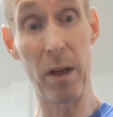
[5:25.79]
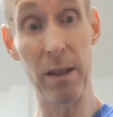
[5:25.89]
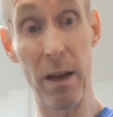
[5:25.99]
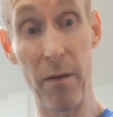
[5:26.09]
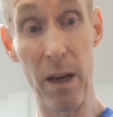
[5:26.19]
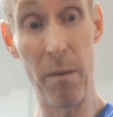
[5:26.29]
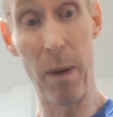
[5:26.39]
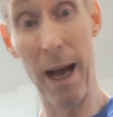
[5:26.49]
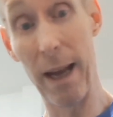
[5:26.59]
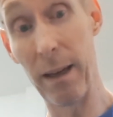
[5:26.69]
my 7-year
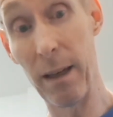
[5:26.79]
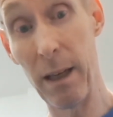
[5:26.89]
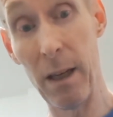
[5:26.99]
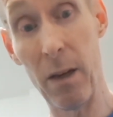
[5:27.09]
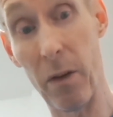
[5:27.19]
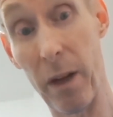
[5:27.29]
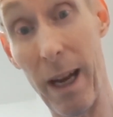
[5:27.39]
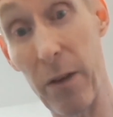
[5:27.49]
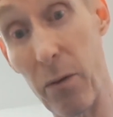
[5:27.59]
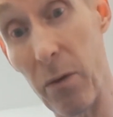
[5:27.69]
ban on the
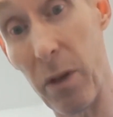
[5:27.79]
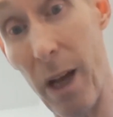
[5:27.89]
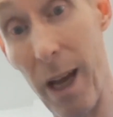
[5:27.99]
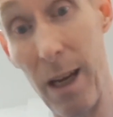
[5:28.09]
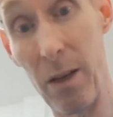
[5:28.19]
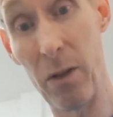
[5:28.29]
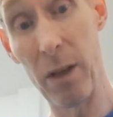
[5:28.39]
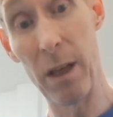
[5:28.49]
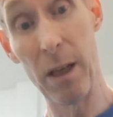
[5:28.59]
natural stage,